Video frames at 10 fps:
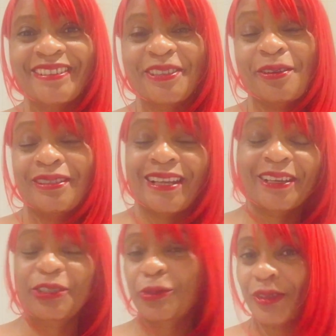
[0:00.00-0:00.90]
So it's
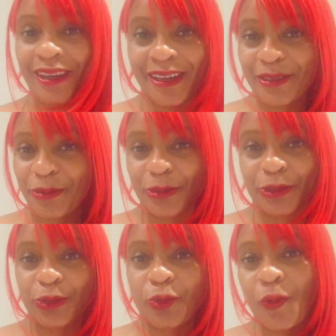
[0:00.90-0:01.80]
like a shortcut or a
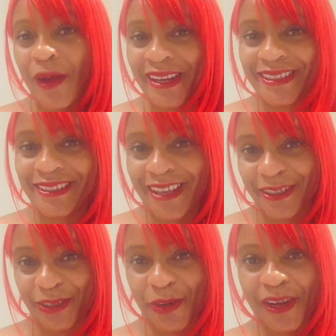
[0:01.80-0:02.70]
short way to say
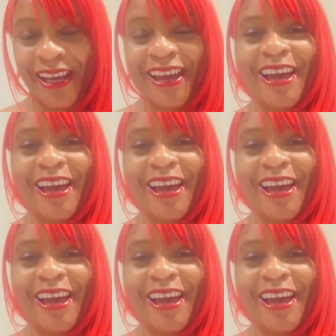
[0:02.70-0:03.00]
sorry.